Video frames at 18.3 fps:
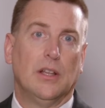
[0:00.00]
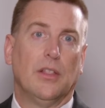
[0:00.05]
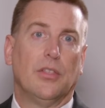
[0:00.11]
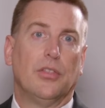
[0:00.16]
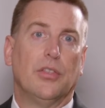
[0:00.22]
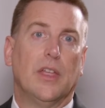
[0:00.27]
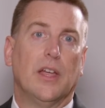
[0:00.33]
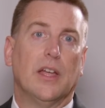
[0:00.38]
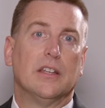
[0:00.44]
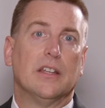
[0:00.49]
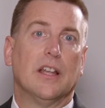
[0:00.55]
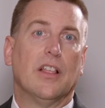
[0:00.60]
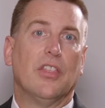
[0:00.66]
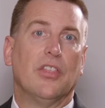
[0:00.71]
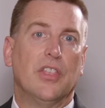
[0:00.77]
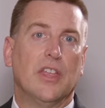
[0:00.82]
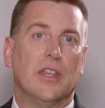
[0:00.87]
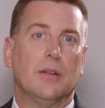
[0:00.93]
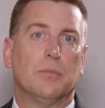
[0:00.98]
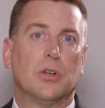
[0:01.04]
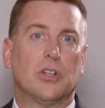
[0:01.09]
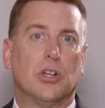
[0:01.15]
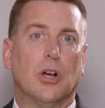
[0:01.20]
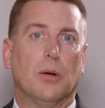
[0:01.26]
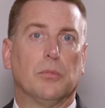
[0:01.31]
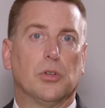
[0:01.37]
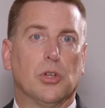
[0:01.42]
that then
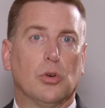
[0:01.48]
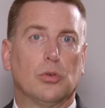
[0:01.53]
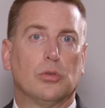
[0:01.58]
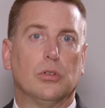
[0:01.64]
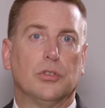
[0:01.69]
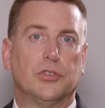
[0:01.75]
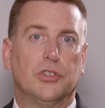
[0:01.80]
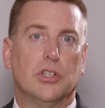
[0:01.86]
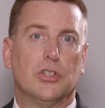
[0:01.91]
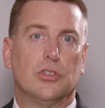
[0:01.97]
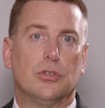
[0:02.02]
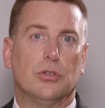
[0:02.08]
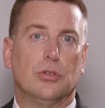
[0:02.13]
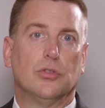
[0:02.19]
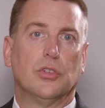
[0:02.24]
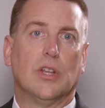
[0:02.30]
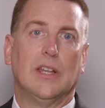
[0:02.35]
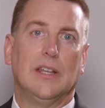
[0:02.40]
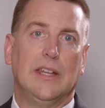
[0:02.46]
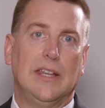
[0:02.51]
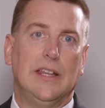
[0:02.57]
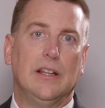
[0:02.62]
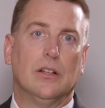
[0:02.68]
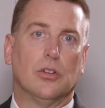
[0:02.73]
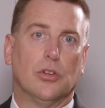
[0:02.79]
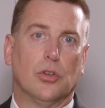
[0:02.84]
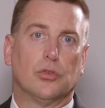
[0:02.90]
become local tissues and
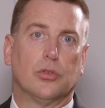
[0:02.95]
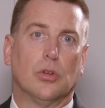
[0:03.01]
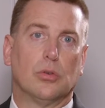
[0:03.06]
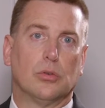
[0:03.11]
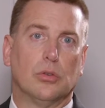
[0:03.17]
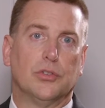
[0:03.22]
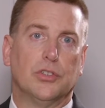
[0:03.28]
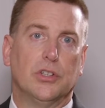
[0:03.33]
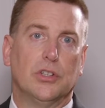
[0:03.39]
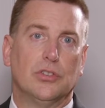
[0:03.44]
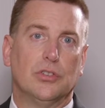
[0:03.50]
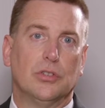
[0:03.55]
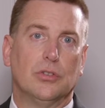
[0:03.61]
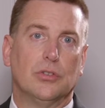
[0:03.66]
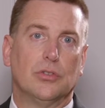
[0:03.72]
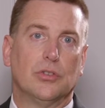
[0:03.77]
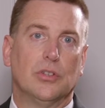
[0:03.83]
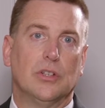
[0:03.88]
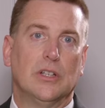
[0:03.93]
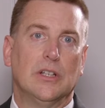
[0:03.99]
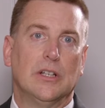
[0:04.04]
heal those local tissues.